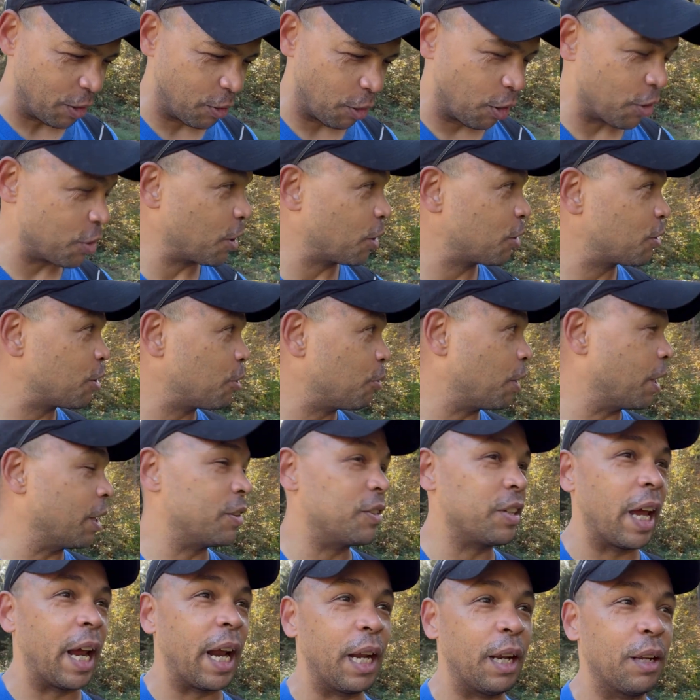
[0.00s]
So essentially what it's
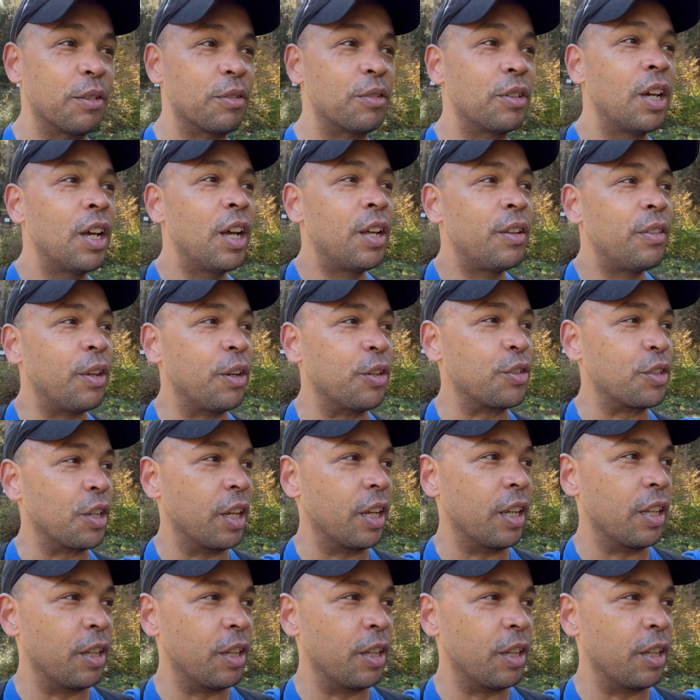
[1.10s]
saying is there's a,